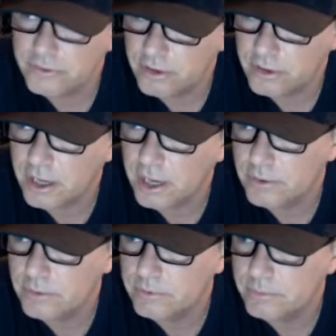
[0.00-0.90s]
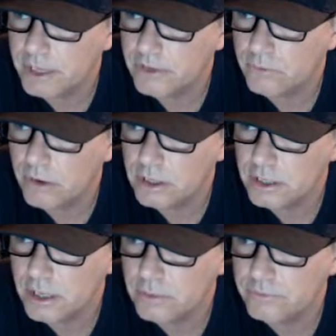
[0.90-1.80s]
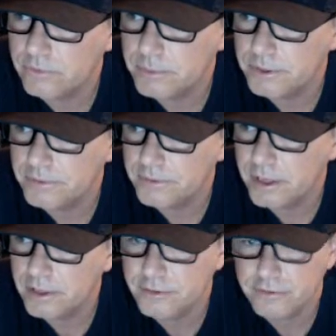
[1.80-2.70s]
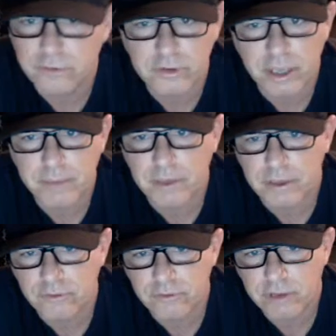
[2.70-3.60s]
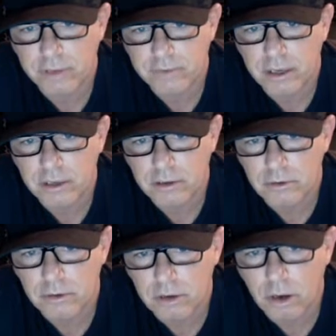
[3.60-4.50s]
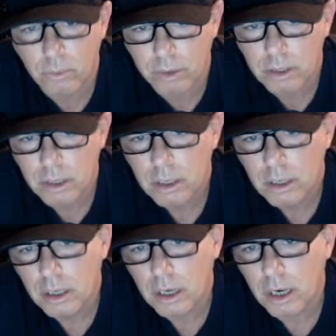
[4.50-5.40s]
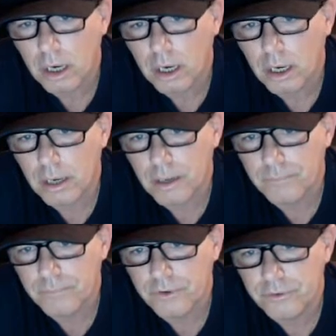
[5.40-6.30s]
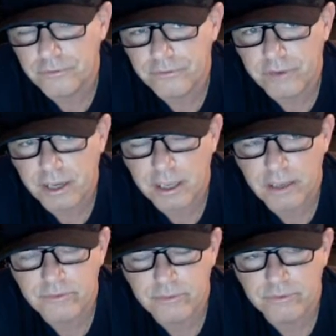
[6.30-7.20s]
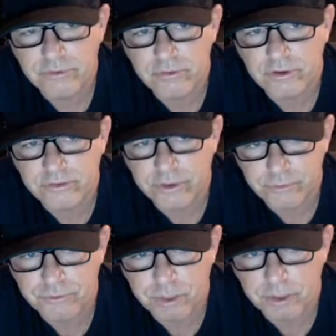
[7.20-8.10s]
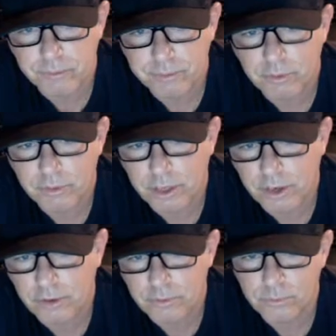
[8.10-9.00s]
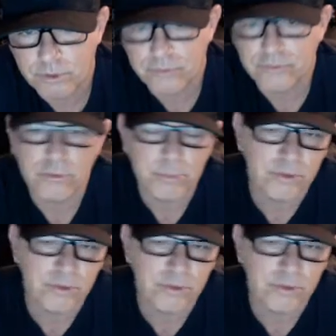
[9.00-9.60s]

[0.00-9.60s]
saw the coyote with mange walking down. It was the middle of the day. He just looked at me and just kept on going. It was interesting. I was reading a report in the Herald where there's only